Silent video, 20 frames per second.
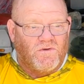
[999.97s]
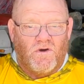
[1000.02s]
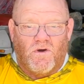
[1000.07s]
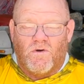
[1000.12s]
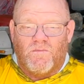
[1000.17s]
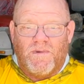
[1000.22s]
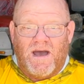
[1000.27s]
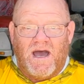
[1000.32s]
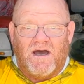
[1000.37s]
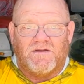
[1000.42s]
know
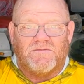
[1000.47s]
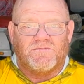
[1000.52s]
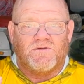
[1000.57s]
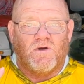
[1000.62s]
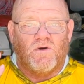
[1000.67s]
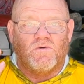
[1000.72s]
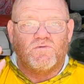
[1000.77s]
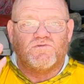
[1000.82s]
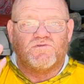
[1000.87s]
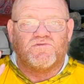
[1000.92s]
about them,
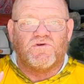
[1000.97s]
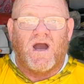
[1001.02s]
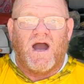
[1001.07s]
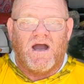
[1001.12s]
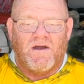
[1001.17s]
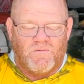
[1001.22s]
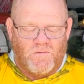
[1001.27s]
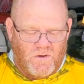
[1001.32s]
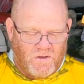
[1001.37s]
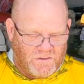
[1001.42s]
go
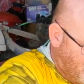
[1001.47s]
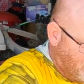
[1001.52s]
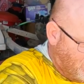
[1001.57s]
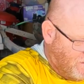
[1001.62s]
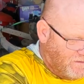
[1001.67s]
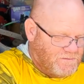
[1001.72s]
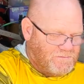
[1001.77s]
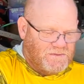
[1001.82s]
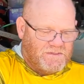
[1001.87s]
try one. Did with it,